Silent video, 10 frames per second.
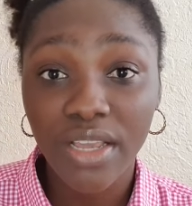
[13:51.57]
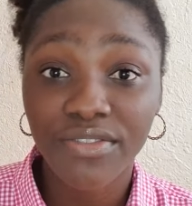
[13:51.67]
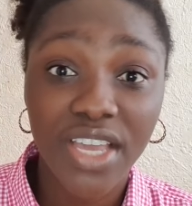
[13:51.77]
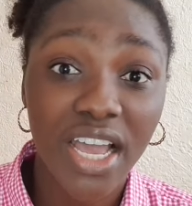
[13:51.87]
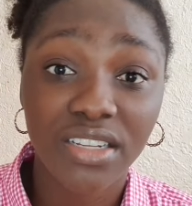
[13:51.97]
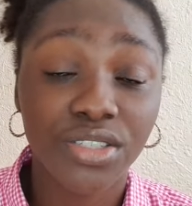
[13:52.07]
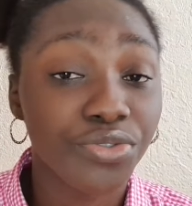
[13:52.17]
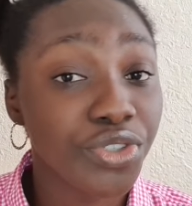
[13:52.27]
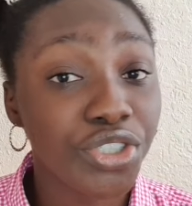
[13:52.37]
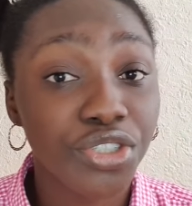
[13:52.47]
yeah, the
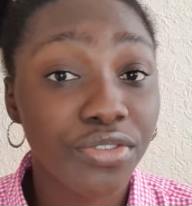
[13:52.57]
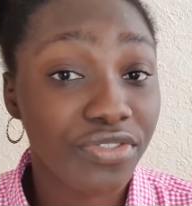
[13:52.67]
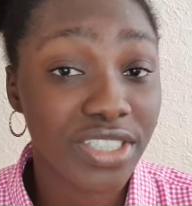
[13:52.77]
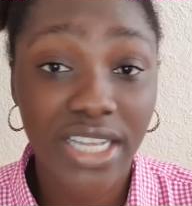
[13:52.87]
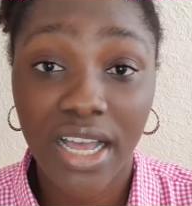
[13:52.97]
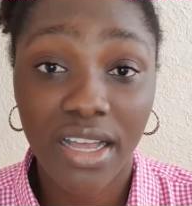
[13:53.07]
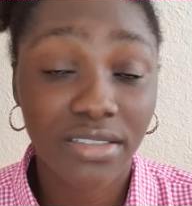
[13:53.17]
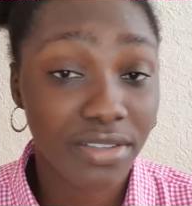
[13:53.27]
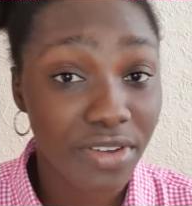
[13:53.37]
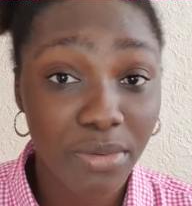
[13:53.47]
reunion visa,
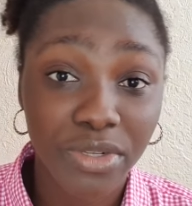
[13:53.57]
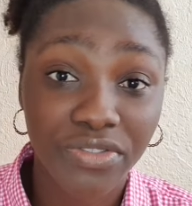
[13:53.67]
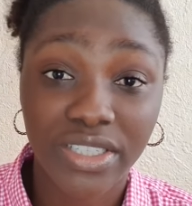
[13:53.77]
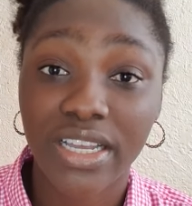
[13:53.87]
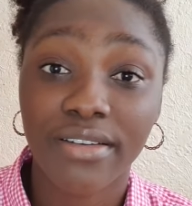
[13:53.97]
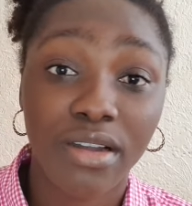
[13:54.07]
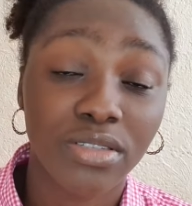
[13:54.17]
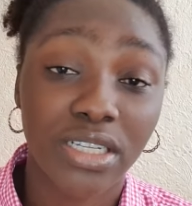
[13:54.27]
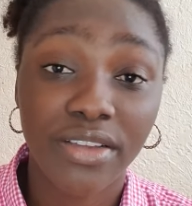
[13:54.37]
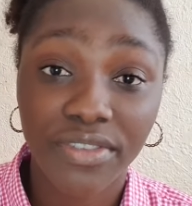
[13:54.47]
the family visa
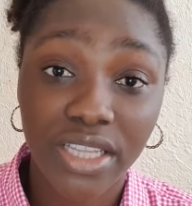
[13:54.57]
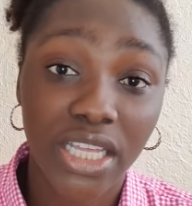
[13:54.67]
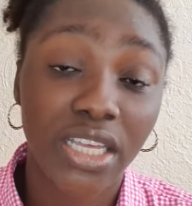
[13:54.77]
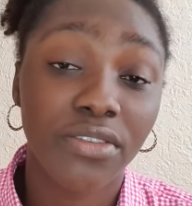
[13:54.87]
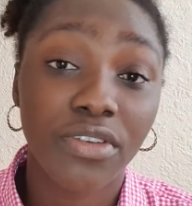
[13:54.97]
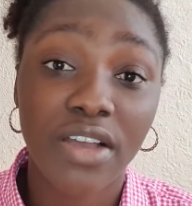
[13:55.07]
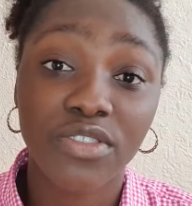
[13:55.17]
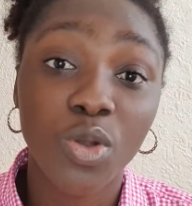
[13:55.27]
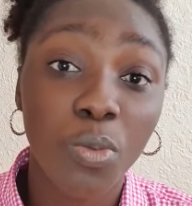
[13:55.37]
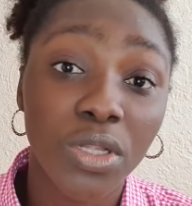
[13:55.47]
route and everything. If you have
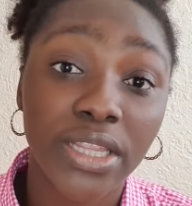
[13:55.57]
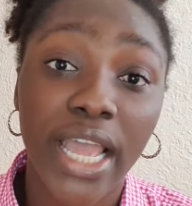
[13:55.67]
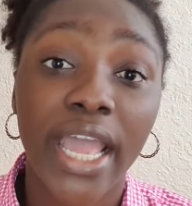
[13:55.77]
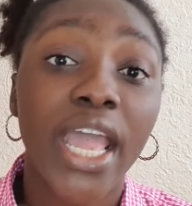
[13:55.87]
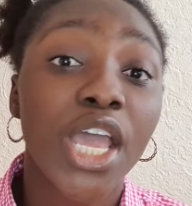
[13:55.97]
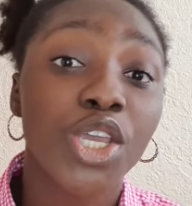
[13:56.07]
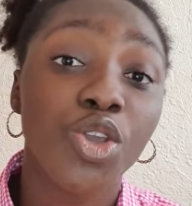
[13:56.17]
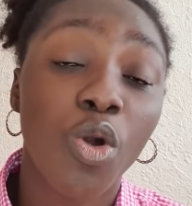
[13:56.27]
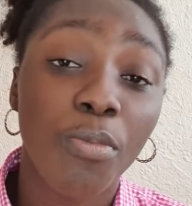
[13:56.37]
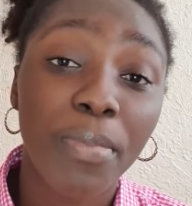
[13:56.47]
someone there,
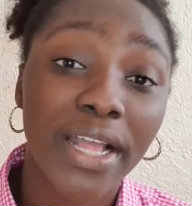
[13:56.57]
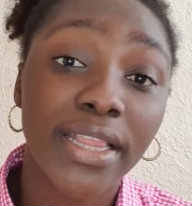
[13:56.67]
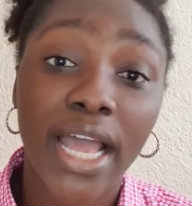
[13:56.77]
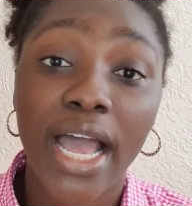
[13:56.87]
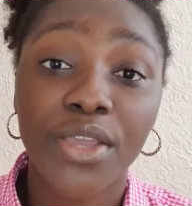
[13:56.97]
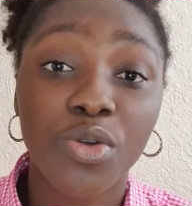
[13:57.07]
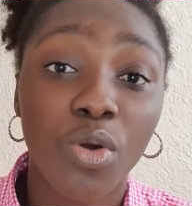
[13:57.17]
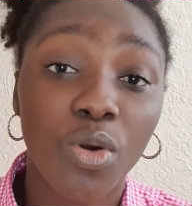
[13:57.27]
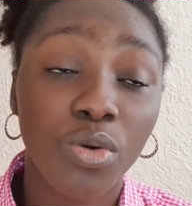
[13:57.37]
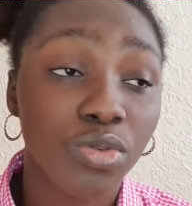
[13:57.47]
your partner,
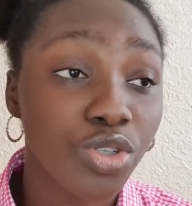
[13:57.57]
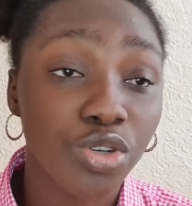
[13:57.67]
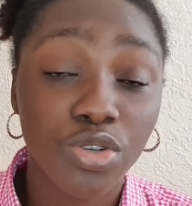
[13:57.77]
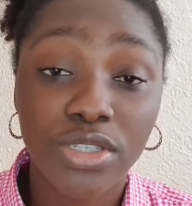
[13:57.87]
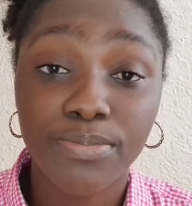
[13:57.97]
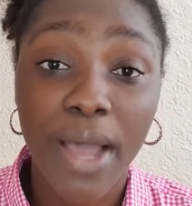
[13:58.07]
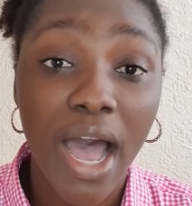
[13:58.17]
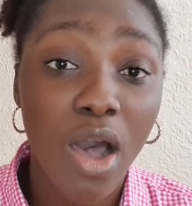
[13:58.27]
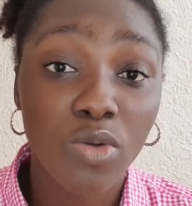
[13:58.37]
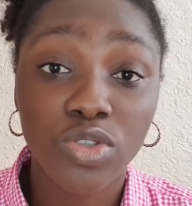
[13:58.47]
your
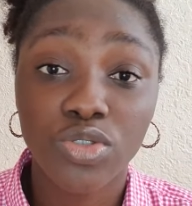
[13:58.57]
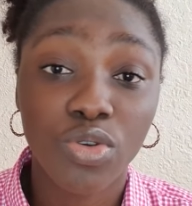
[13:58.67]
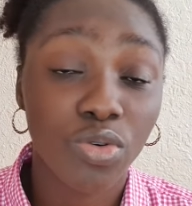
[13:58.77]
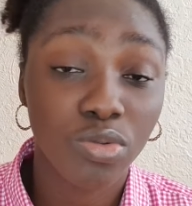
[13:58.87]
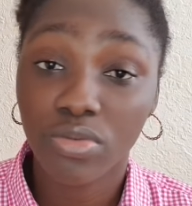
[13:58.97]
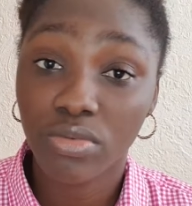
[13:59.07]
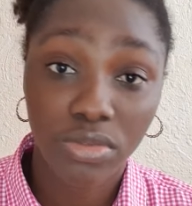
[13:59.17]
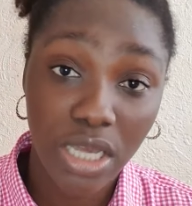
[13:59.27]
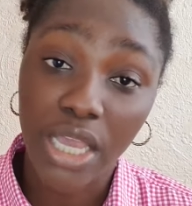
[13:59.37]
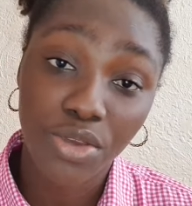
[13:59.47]
spouse, you
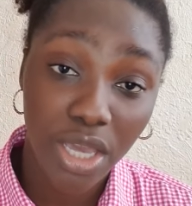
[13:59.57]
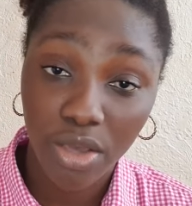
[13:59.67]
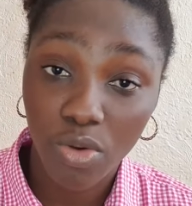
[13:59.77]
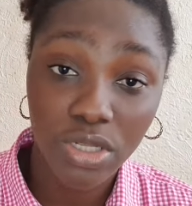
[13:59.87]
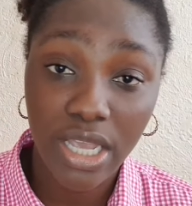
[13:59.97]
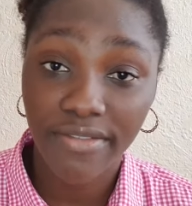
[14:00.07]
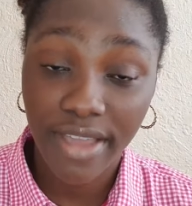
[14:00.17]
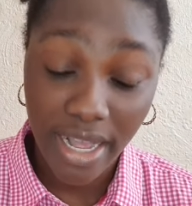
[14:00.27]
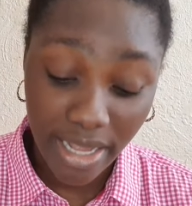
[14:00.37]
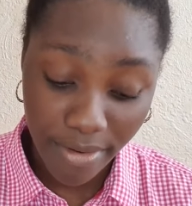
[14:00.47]
can go there
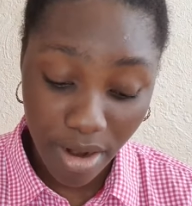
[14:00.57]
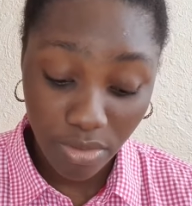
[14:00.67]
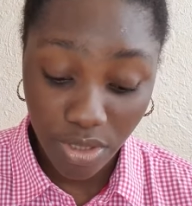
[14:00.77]
via that route,